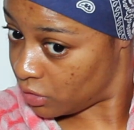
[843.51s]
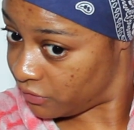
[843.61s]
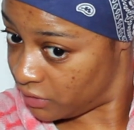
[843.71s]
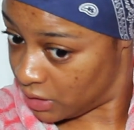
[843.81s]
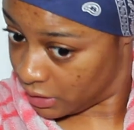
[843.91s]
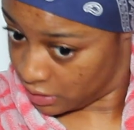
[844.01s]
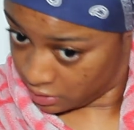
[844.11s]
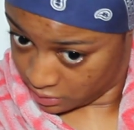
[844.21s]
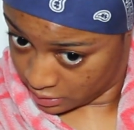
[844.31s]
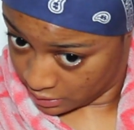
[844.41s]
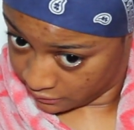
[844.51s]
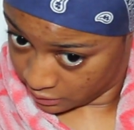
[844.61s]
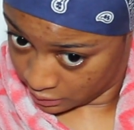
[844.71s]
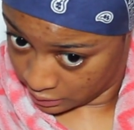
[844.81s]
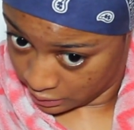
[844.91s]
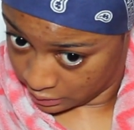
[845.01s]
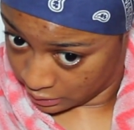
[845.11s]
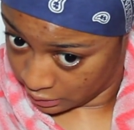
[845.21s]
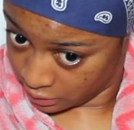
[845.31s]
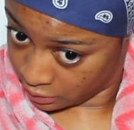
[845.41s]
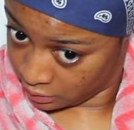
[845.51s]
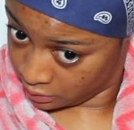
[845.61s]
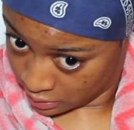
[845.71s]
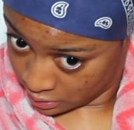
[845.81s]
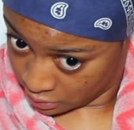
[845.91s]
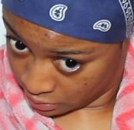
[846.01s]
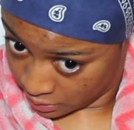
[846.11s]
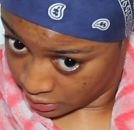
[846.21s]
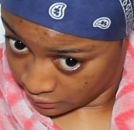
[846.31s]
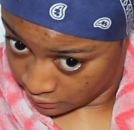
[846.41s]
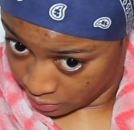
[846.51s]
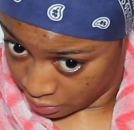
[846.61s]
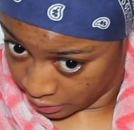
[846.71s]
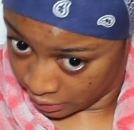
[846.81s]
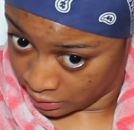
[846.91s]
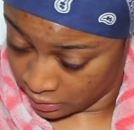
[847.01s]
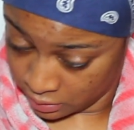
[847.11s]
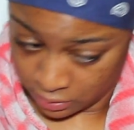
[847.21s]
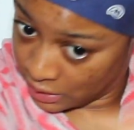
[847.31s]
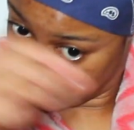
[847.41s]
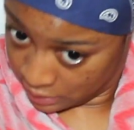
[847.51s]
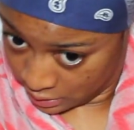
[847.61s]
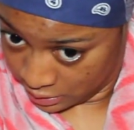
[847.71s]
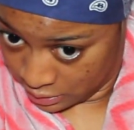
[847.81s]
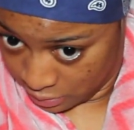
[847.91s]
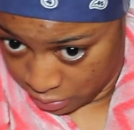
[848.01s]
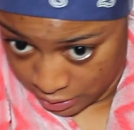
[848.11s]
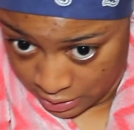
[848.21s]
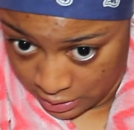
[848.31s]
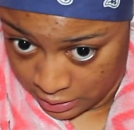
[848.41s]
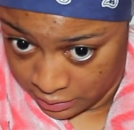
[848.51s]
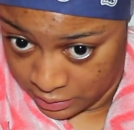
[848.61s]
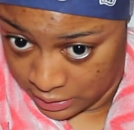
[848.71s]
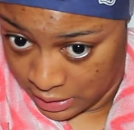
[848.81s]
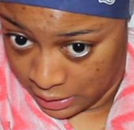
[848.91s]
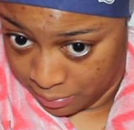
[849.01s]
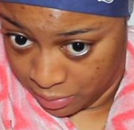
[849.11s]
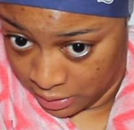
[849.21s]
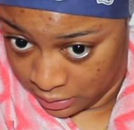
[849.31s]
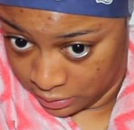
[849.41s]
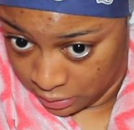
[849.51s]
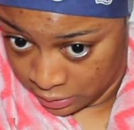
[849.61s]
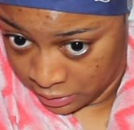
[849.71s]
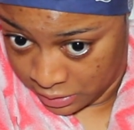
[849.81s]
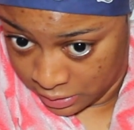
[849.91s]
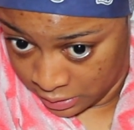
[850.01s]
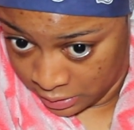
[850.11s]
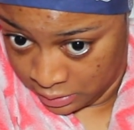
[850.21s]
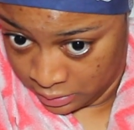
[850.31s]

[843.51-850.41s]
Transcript: I feel like here is definitely thicker than the rest of the braids, and I think it's the braiding hair that I picked, honestly.